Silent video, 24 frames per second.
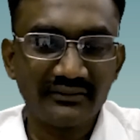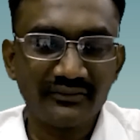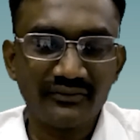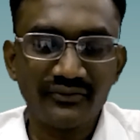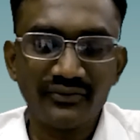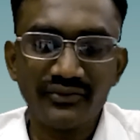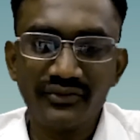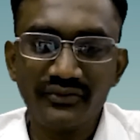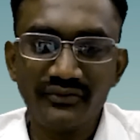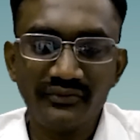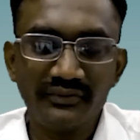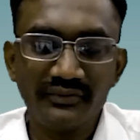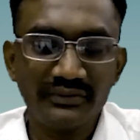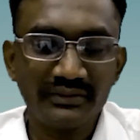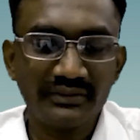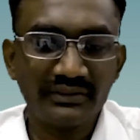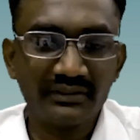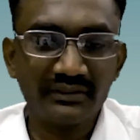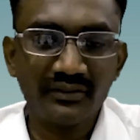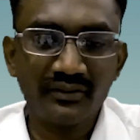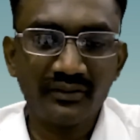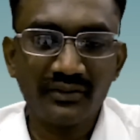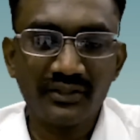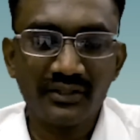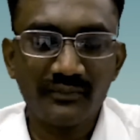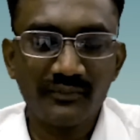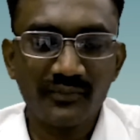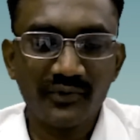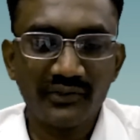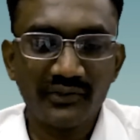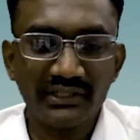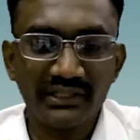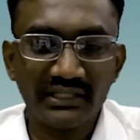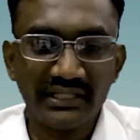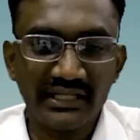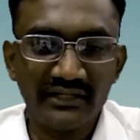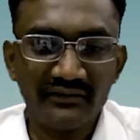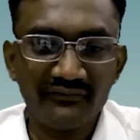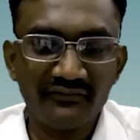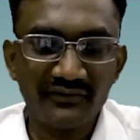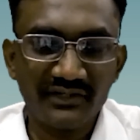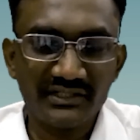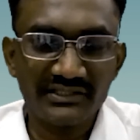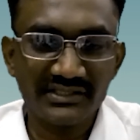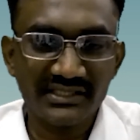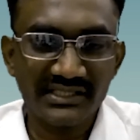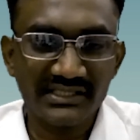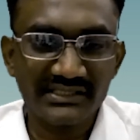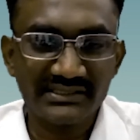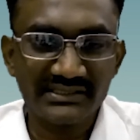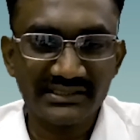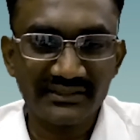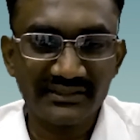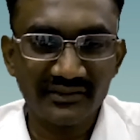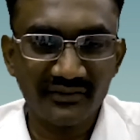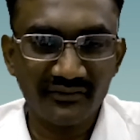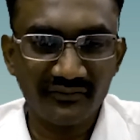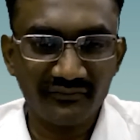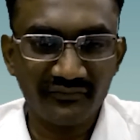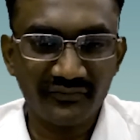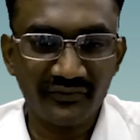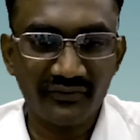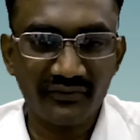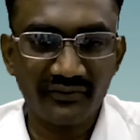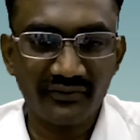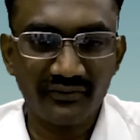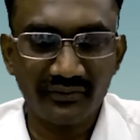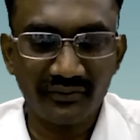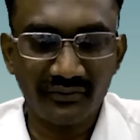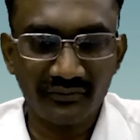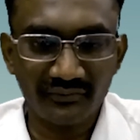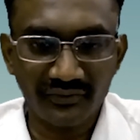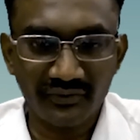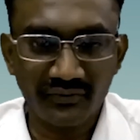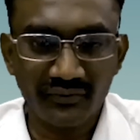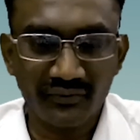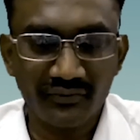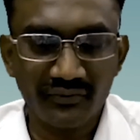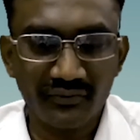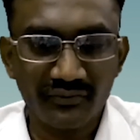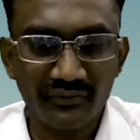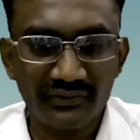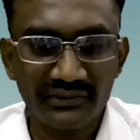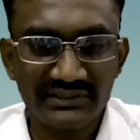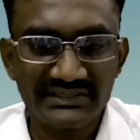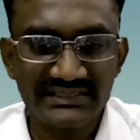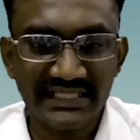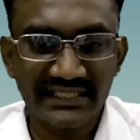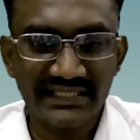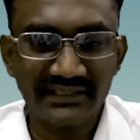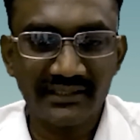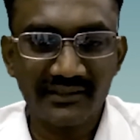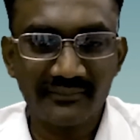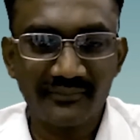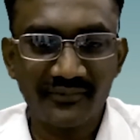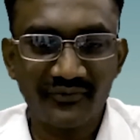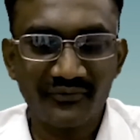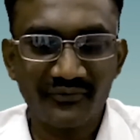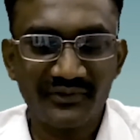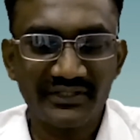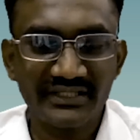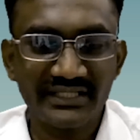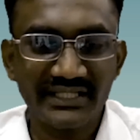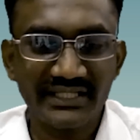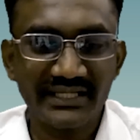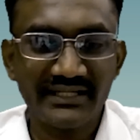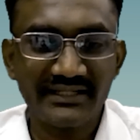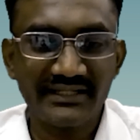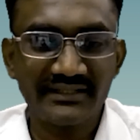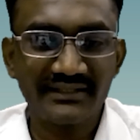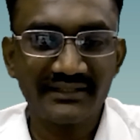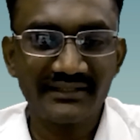Could you talk about the infrastructure of your whole setup over there?